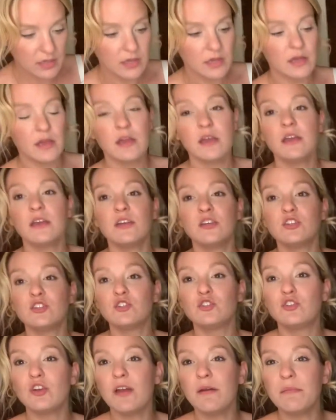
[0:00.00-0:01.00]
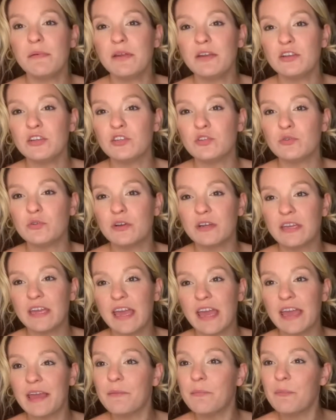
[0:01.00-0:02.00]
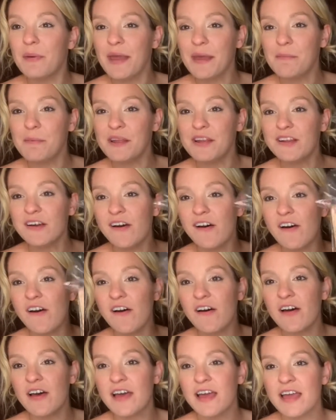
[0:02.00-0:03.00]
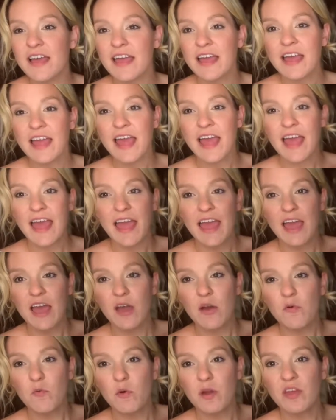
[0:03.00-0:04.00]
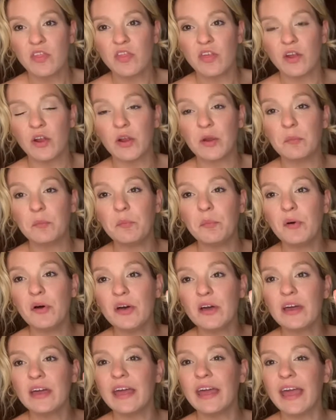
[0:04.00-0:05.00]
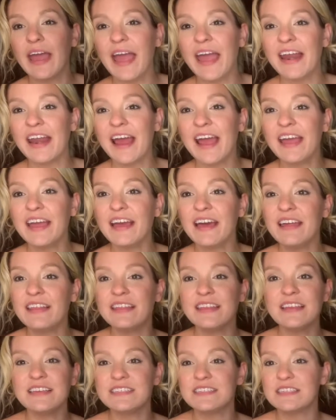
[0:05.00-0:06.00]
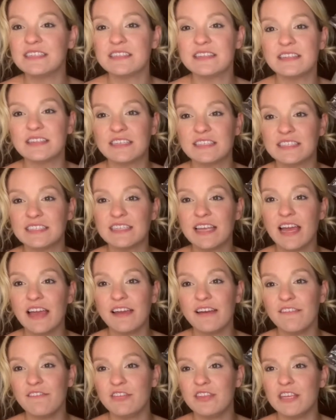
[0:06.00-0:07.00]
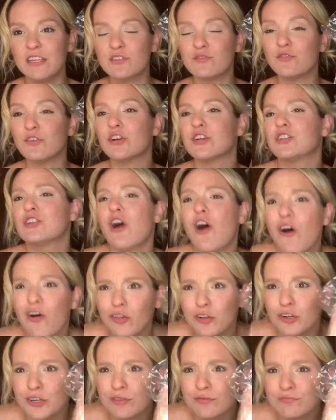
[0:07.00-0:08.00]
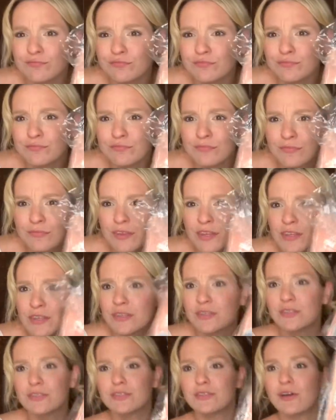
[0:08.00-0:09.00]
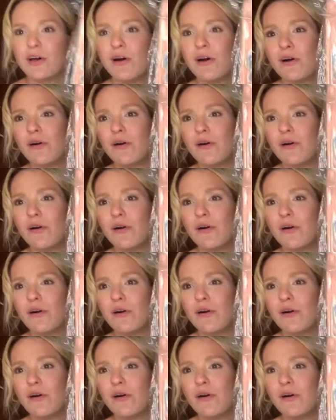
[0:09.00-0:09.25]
strawberry shortcake baby doll with her book. And I got this, the set of these for a dollar. So